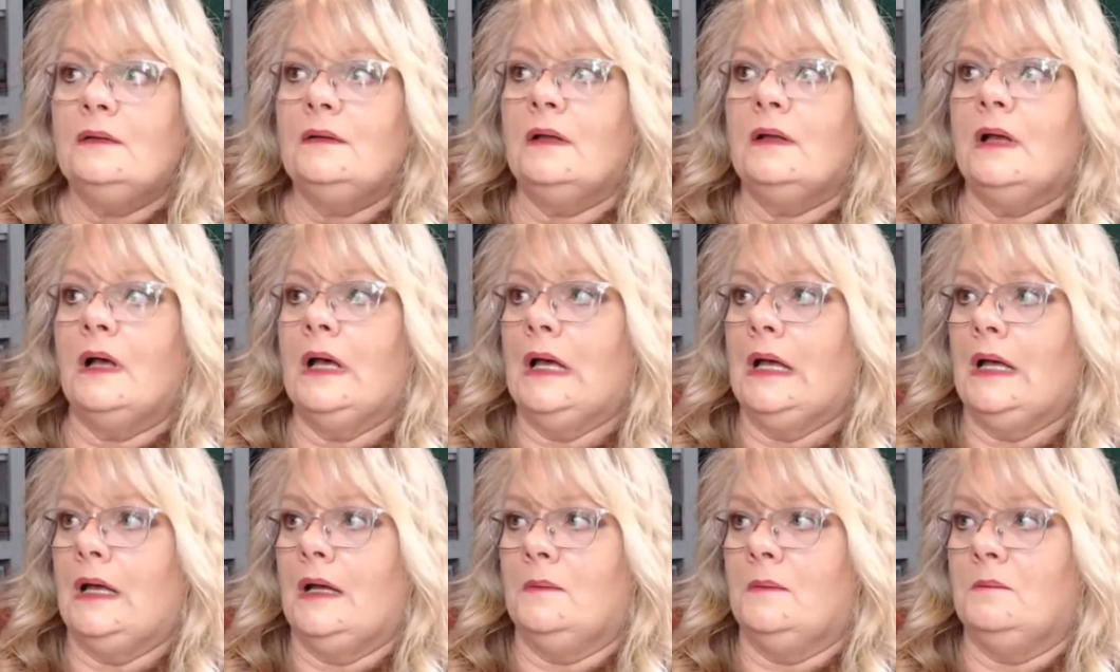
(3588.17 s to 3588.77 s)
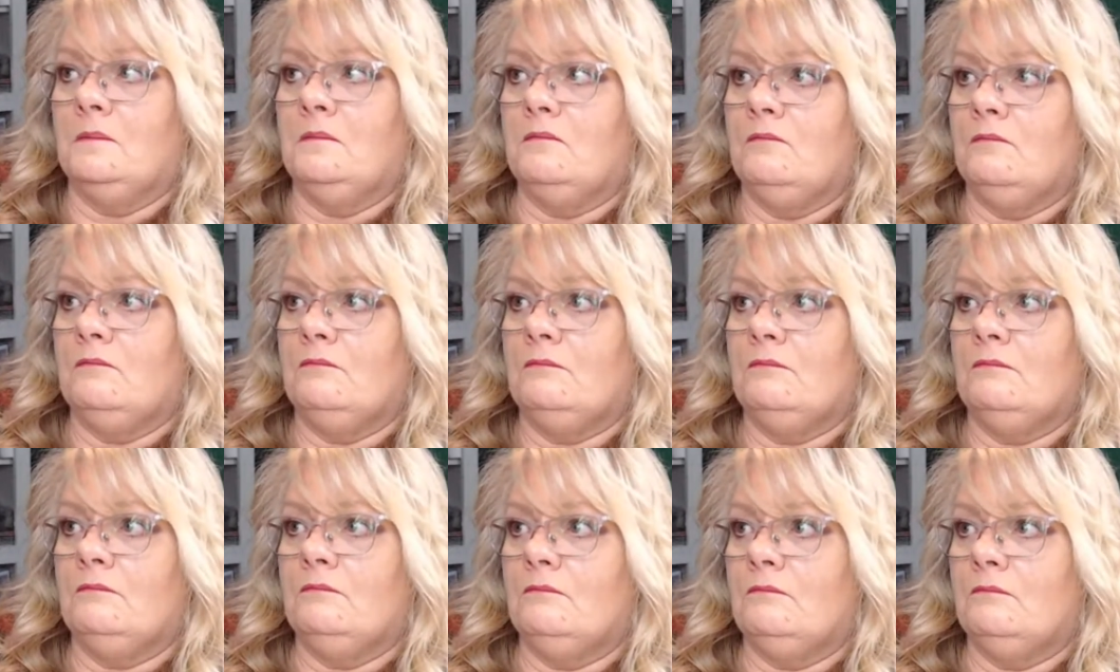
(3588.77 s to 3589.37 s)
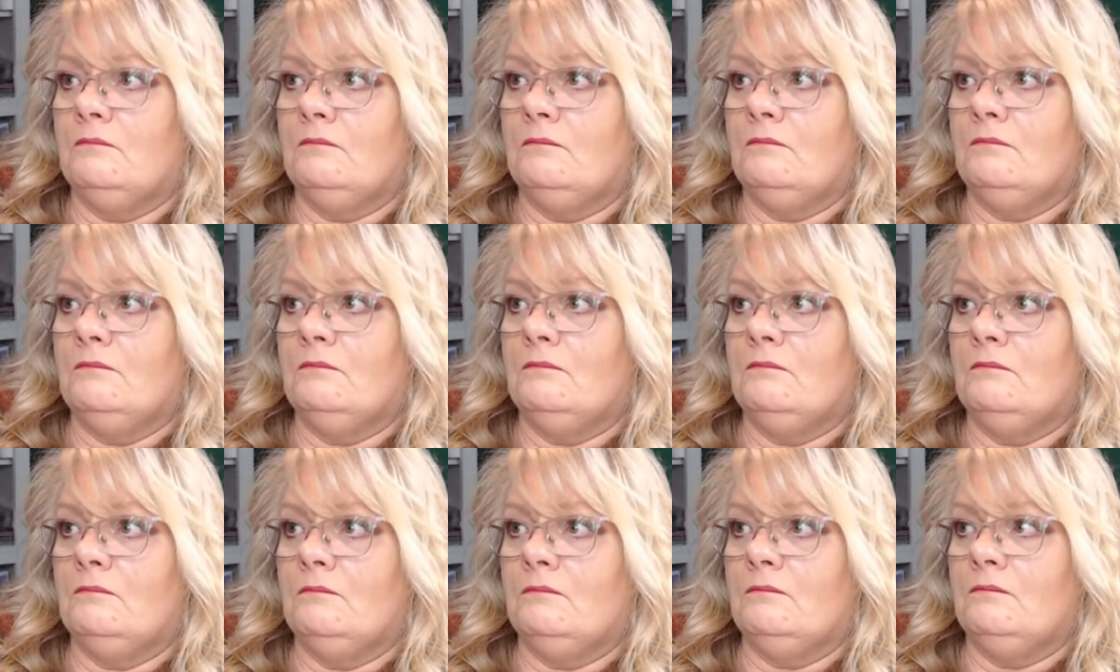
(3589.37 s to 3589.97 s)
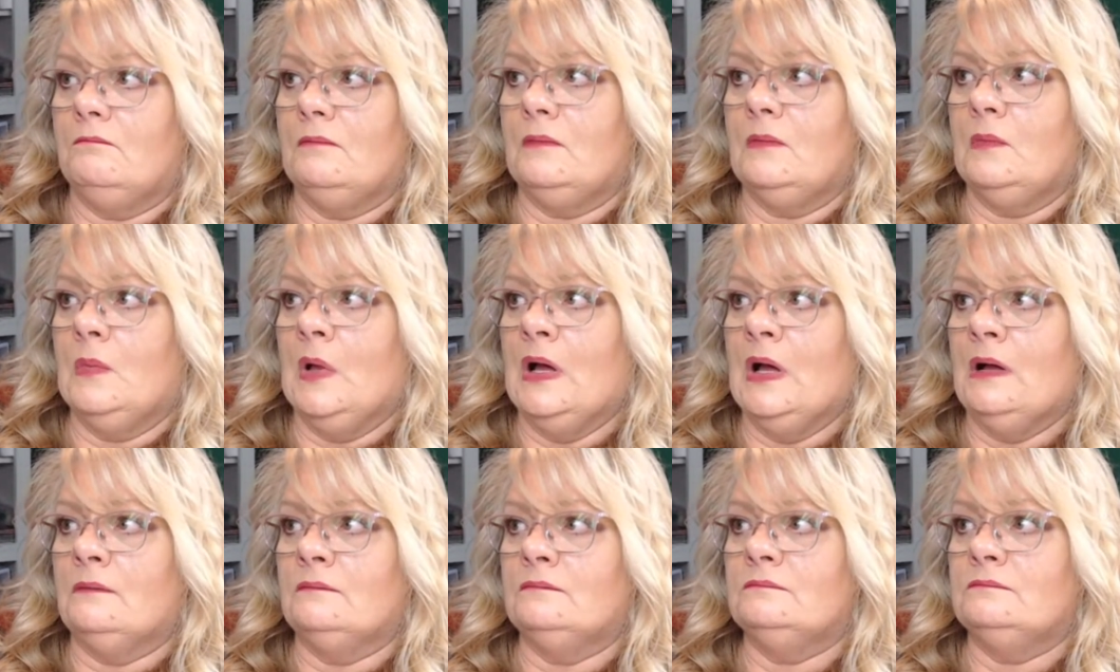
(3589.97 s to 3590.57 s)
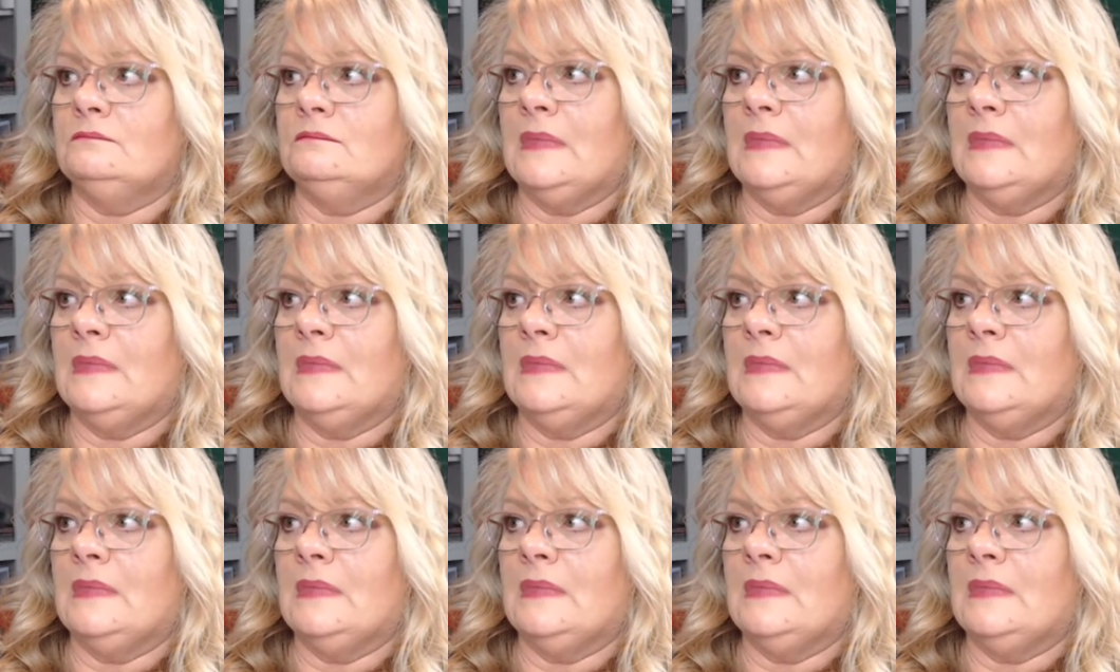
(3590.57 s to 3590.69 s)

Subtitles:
um, well,